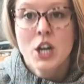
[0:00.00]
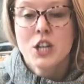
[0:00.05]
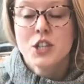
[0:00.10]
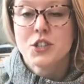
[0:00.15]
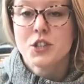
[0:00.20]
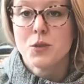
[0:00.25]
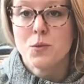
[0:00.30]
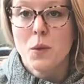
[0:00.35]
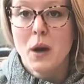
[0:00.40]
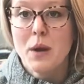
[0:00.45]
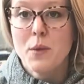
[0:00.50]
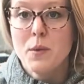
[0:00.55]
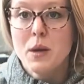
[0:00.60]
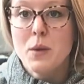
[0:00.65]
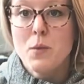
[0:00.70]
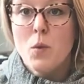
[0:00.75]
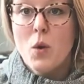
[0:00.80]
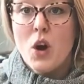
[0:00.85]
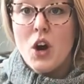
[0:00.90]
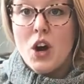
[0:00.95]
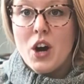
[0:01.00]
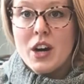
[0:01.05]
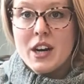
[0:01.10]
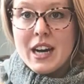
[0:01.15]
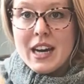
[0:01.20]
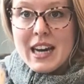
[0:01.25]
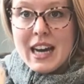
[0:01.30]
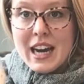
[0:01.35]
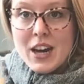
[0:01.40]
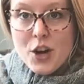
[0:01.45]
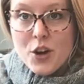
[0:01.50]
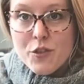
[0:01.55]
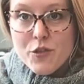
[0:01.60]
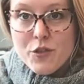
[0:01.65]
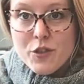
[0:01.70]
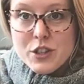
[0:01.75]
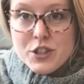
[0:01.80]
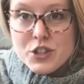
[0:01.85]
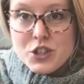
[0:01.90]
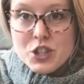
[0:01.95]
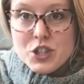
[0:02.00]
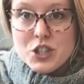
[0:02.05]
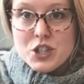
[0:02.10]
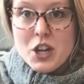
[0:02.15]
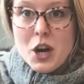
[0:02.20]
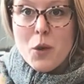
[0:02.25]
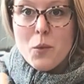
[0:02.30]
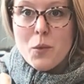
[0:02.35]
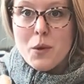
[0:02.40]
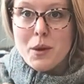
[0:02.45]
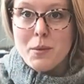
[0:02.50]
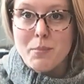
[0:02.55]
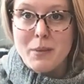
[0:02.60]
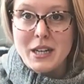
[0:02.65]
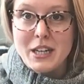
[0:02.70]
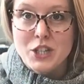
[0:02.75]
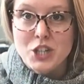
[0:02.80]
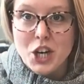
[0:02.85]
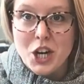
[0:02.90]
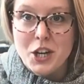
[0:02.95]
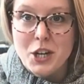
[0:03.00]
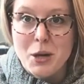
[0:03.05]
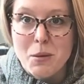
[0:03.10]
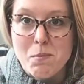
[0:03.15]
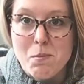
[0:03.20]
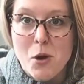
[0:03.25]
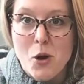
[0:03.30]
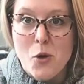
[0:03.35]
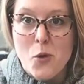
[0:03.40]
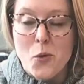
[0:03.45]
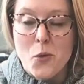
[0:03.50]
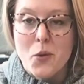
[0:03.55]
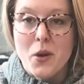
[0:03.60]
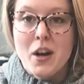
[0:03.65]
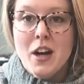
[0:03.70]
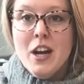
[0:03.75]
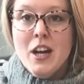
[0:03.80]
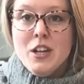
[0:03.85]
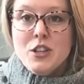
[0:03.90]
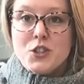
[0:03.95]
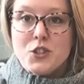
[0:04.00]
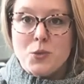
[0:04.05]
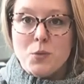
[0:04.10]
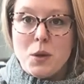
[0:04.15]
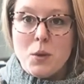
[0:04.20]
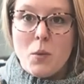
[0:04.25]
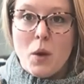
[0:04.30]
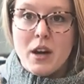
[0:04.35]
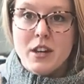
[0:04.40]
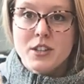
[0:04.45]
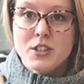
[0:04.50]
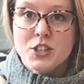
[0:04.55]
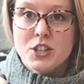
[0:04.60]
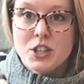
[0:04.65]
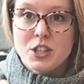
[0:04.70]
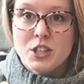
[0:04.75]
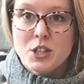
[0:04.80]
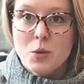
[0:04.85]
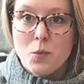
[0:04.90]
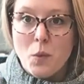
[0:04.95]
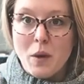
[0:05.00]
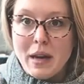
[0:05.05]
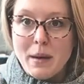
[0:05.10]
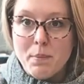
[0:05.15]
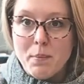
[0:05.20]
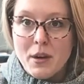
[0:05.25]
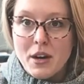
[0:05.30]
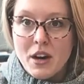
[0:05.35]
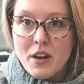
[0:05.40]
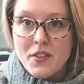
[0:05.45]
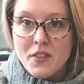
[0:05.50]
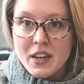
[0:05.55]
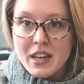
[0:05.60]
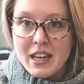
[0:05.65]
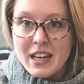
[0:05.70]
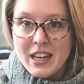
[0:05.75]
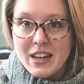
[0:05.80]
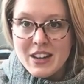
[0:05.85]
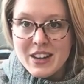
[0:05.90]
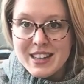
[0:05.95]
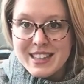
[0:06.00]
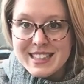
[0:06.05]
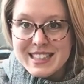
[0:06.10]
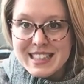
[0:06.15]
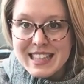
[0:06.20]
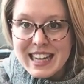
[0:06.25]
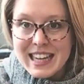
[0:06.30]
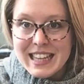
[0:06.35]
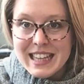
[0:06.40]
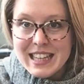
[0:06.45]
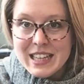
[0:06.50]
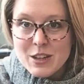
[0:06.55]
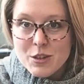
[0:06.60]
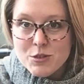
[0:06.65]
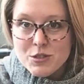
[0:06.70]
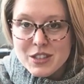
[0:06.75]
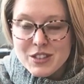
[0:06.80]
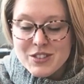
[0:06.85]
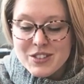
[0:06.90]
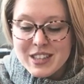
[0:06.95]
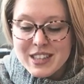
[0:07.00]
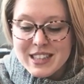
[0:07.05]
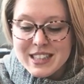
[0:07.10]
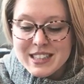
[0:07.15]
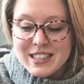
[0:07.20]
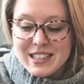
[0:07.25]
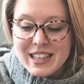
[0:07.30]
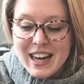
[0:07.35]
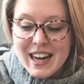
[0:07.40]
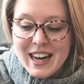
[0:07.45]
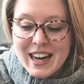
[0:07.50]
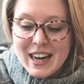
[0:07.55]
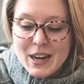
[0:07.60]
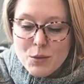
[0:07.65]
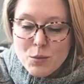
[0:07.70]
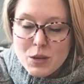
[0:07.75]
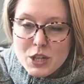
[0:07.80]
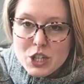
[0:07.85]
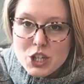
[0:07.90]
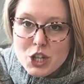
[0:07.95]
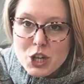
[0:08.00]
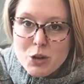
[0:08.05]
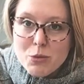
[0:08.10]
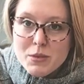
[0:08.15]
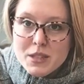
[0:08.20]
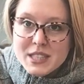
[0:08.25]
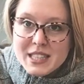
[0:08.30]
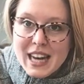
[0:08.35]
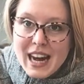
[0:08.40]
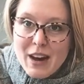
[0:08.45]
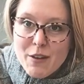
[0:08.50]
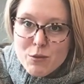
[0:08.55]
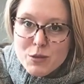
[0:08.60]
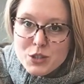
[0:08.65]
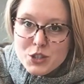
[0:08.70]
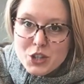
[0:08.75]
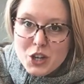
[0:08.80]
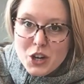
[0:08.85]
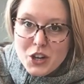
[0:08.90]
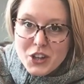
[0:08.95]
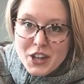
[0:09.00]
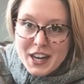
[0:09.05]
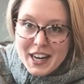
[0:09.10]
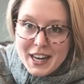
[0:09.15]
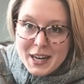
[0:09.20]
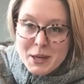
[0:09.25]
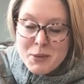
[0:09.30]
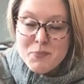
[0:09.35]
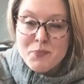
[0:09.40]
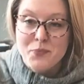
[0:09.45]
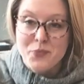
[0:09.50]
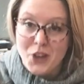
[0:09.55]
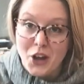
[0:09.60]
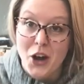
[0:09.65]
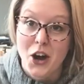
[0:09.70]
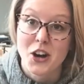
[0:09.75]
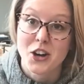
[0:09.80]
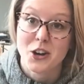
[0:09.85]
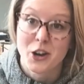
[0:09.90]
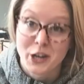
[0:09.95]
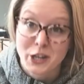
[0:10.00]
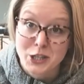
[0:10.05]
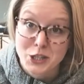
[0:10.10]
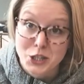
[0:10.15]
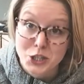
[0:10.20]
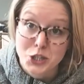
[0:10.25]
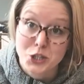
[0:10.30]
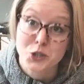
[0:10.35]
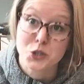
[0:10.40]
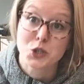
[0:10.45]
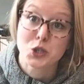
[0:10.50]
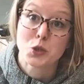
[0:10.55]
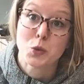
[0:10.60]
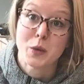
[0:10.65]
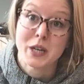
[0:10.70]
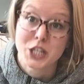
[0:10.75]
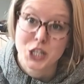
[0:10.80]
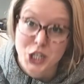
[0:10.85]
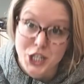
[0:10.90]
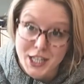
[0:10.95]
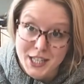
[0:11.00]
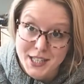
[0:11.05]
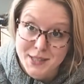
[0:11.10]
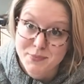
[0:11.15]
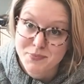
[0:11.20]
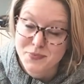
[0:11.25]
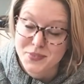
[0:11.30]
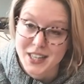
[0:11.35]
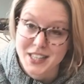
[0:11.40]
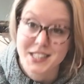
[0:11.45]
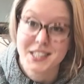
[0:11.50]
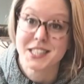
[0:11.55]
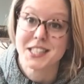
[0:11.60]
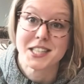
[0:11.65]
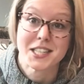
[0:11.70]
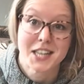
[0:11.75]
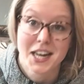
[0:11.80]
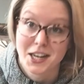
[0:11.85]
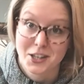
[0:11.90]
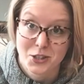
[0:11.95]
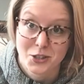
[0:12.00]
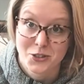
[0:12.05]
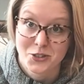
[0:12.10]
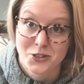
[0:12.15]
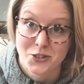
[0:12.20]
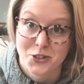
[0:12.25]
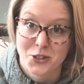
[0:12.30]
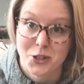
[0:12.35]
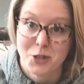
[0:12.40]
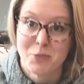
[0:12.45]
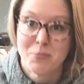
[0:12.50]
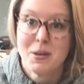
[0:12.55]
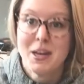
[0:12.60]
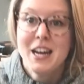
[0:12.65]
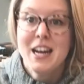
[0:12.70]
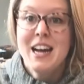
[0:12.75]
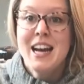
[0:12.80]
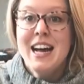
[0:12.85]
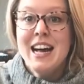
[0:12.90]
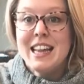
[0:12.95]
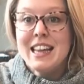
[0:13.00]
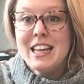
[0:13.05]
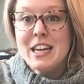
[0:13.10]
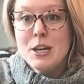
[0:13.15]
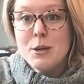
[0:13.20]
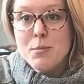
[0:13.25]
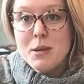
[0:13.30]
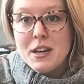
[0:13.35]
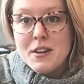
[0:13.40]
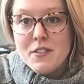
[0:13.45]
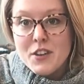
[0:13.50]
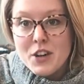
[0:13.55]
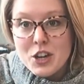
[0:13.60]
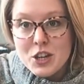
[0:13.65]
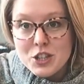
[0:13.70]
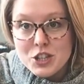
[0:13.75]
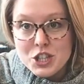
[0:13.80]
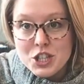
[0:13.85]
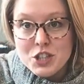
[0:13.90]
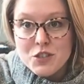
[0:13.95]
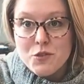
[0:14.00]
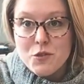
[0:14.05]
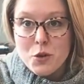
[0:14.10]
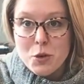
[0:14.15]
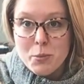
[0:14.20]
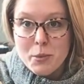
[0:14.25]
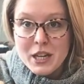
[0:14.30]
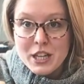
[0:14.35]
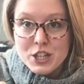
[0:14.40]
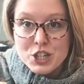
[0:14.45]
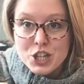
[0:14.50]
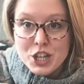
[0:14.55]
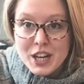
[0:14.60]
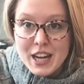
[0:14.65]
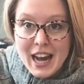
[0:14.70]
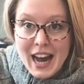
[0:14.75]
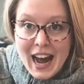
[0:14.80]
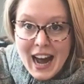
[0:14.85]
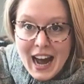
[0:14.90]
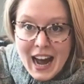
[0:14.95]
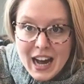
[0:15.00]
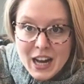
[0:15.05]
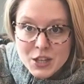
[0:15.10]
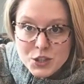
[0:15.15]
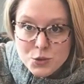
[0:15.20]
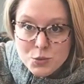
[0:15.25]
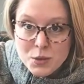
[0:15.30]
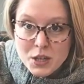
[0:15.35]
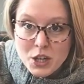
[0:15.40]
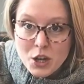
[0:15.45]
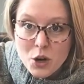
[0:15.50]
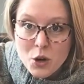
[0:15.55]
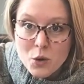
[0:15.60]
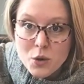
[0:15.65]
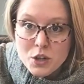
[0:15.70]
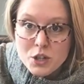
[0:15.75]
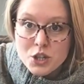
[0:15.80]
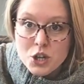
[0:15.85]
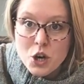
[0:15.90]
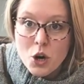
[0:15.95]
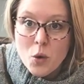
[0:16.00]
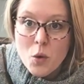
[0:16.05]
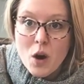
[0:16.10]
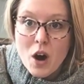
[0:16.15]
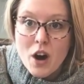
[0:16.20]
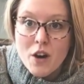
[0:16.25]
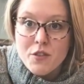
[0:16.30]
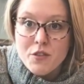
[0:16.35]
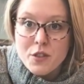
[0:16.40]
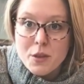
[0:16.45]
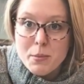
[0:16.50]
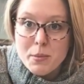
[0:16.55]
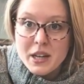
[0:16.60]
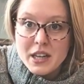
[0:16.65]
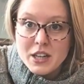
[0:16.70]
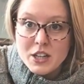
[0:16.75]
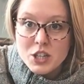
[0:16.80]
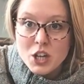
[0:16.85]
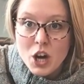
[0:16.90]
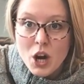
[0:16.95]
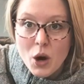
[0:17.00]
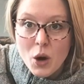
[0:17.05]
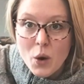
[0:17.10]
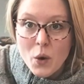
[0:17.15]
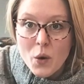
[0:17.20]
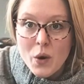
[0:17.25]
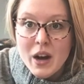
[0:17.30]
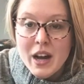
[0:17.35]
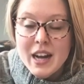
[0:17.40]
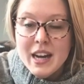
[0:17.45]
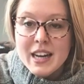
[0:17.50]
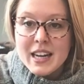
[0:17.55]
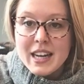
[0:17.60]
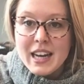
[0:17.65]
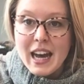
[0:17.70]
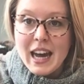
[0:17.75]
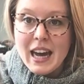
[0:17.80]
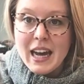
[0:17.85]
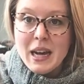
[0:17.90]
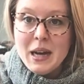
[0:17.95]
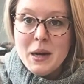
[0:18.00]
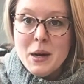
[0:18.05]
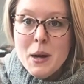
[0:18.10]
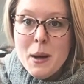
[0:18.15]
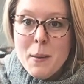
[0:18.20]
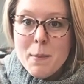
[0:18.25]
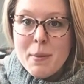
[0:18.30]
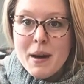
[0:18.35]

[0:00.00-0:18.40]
So when we walk, again, our foot's just not one big chunk of bone. So we want to start to weight bear on the heel. It slightly goes out to the side. We should almost have what's called like an arch squishy, that's the technical term. Little bit of an arch deformation as we go to toe off the big toe, okay?